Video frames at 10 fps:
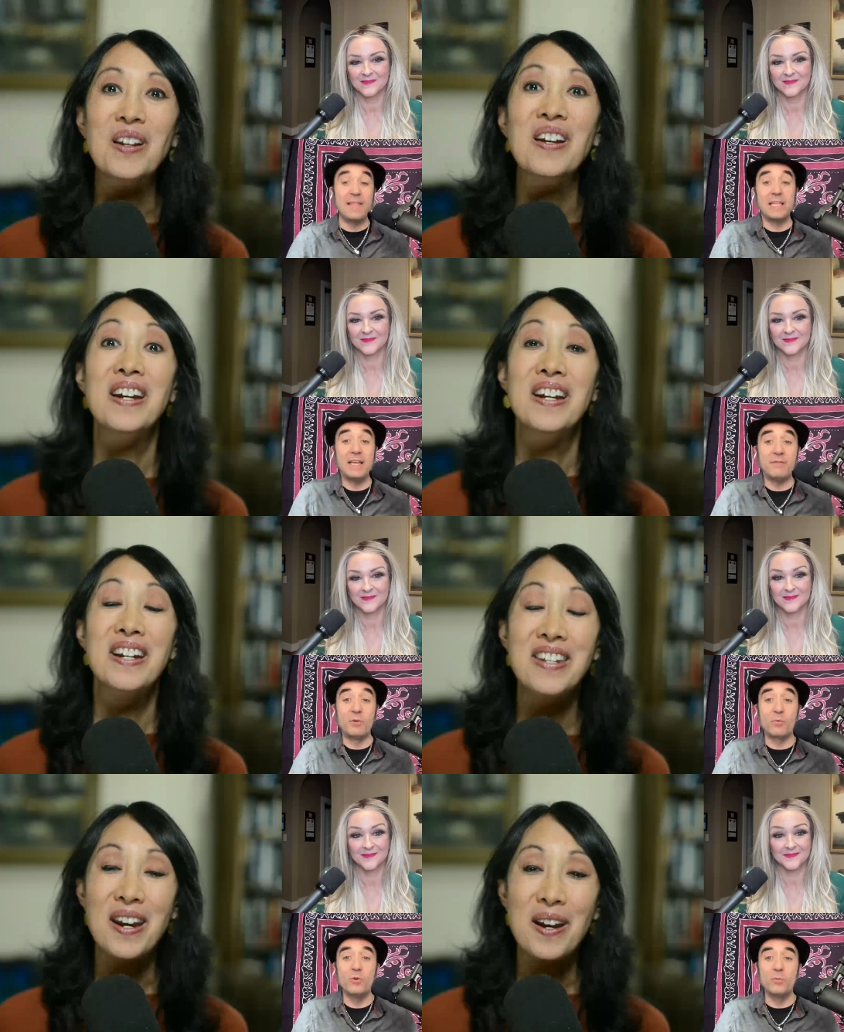Speaker 1: they leave the
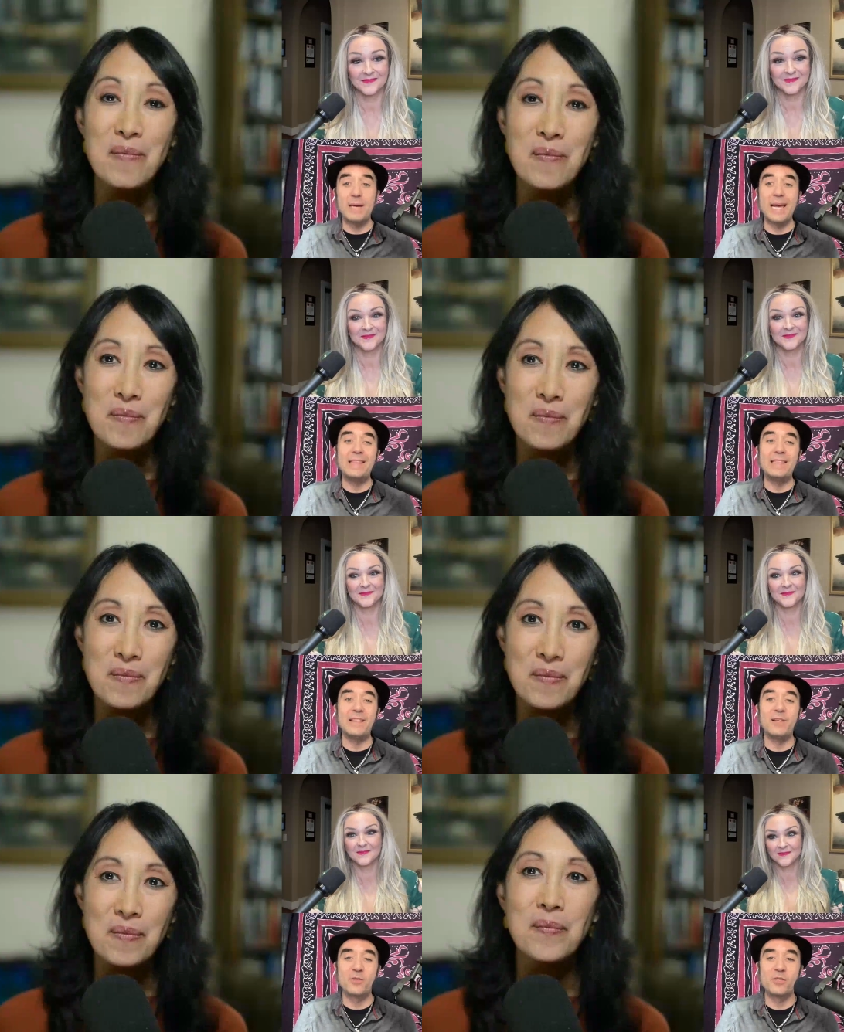room and then
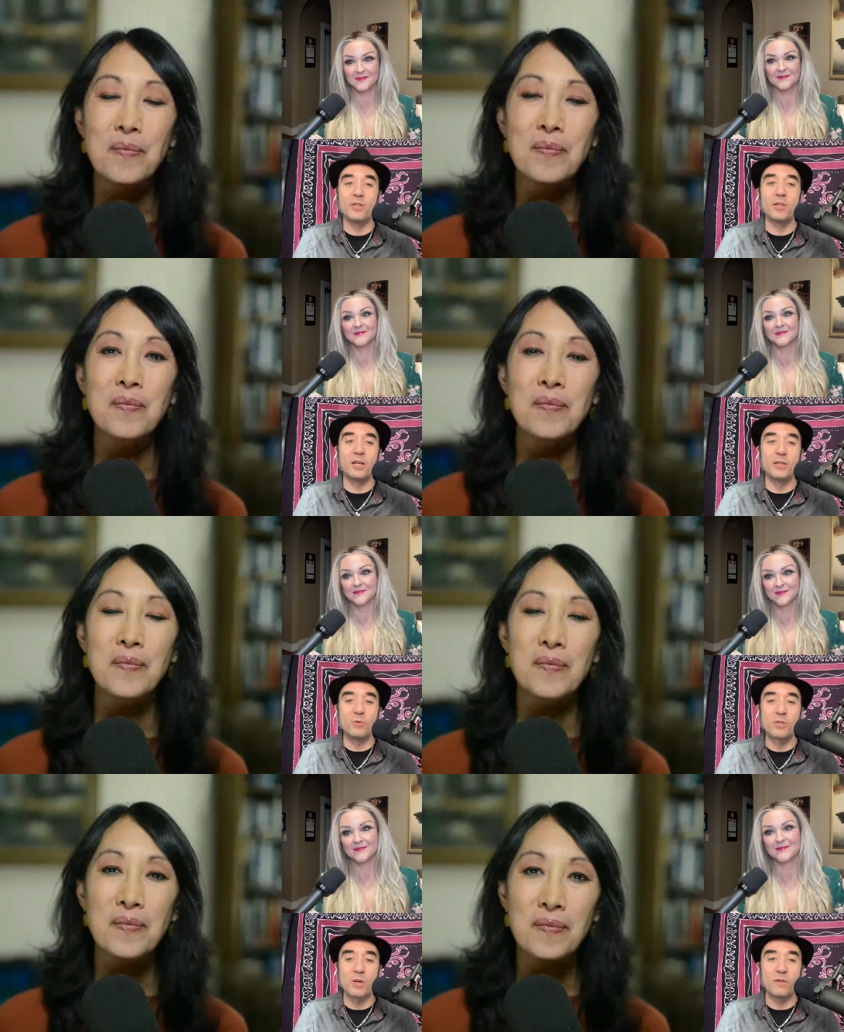there's still
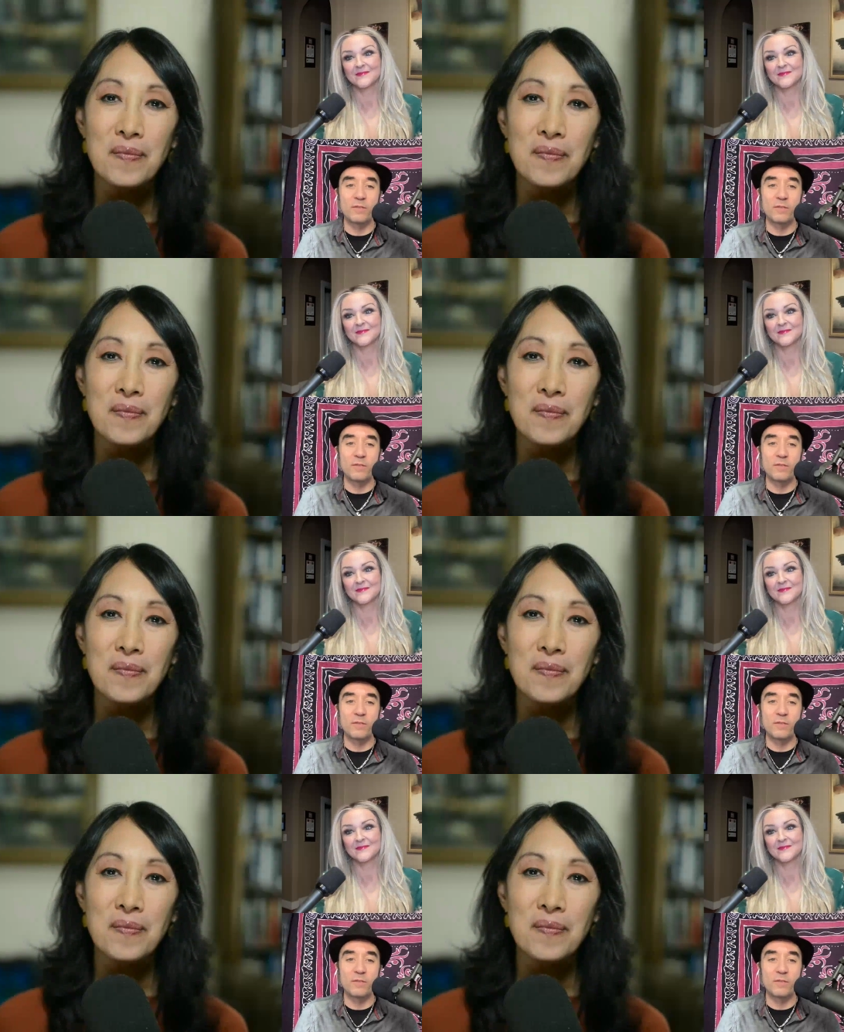unresolved